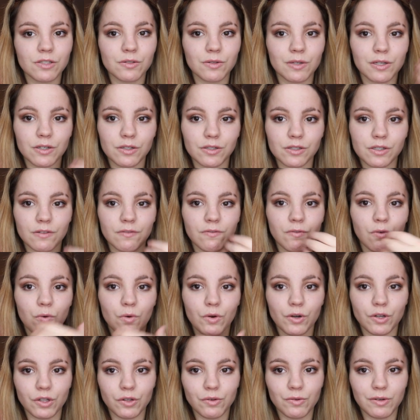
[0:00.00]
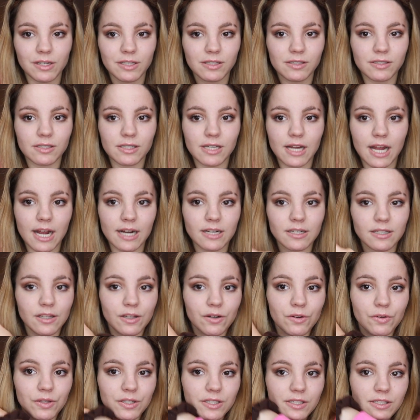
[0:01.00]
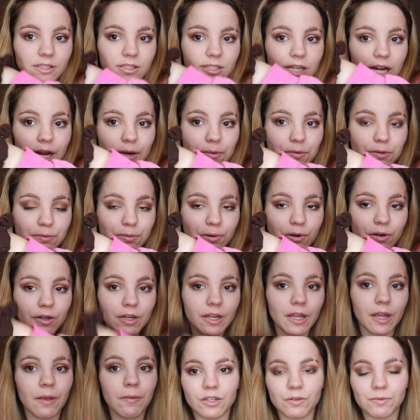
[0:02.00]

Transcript: so here's the 4 units stacked, and then on the side was parking.